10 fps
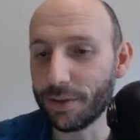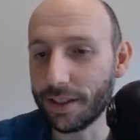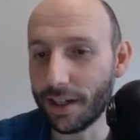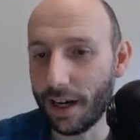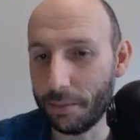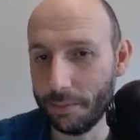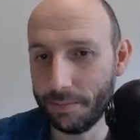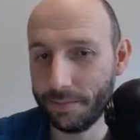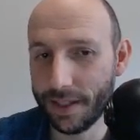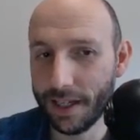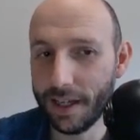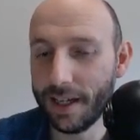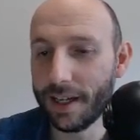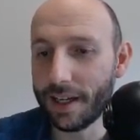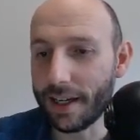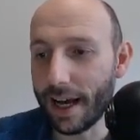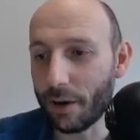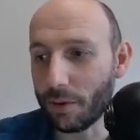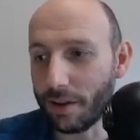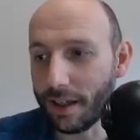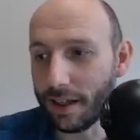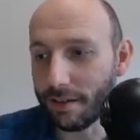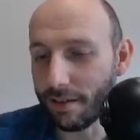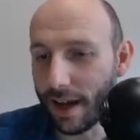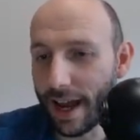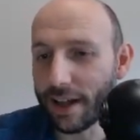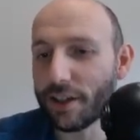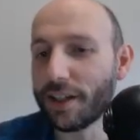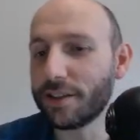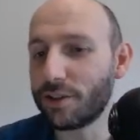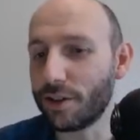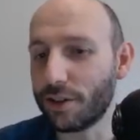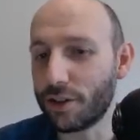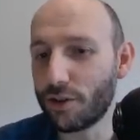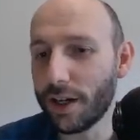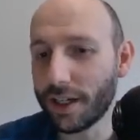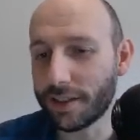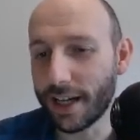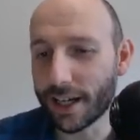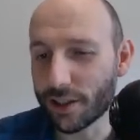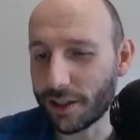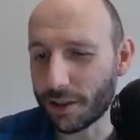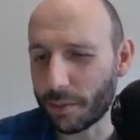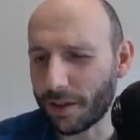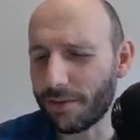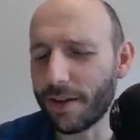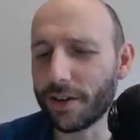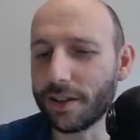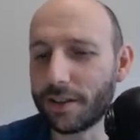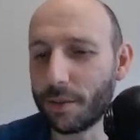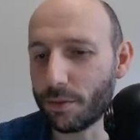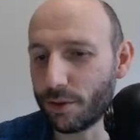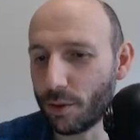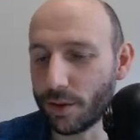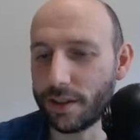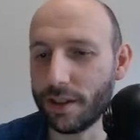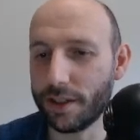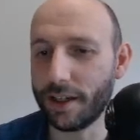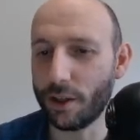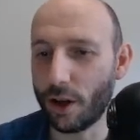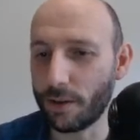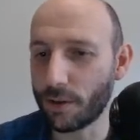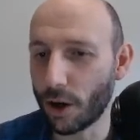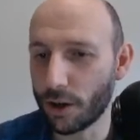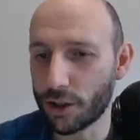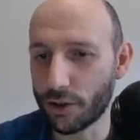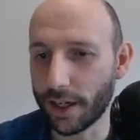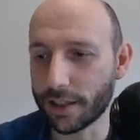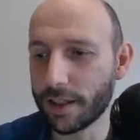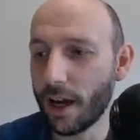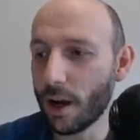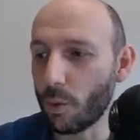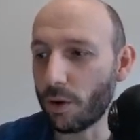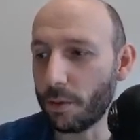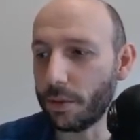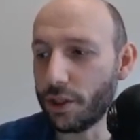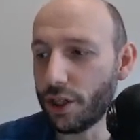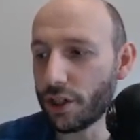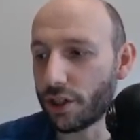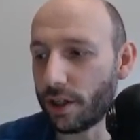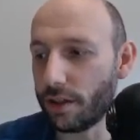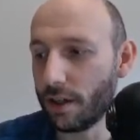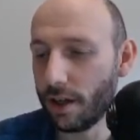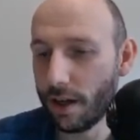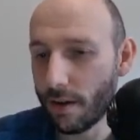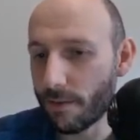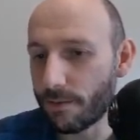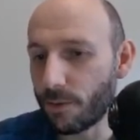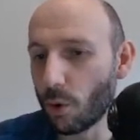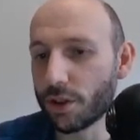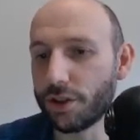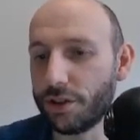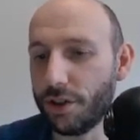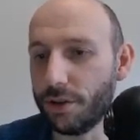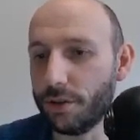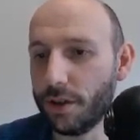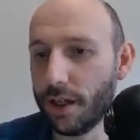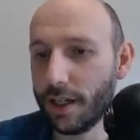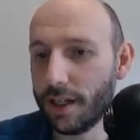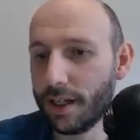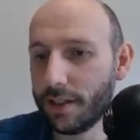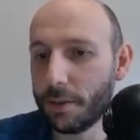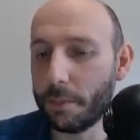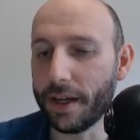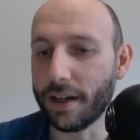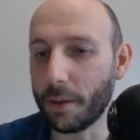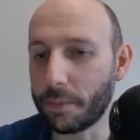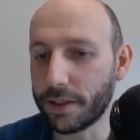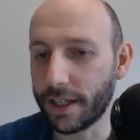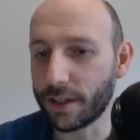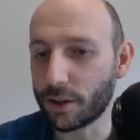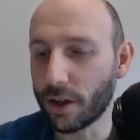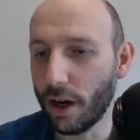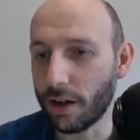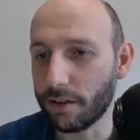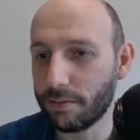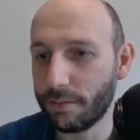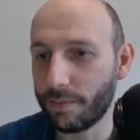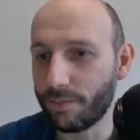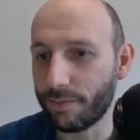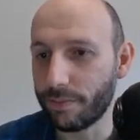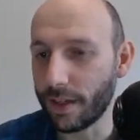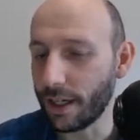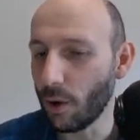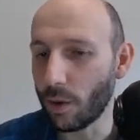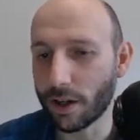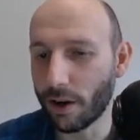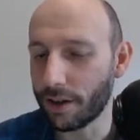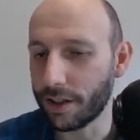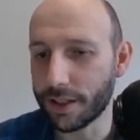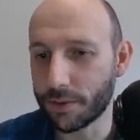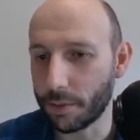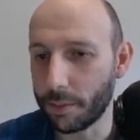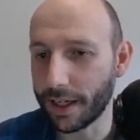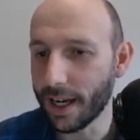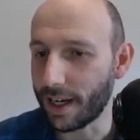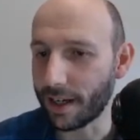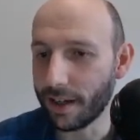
time. Now, the elegance to this trick is actually something very similar to what's done in a lot of card tricks, where the magician forces you to pick a particular card. They know what card it is from the beginning.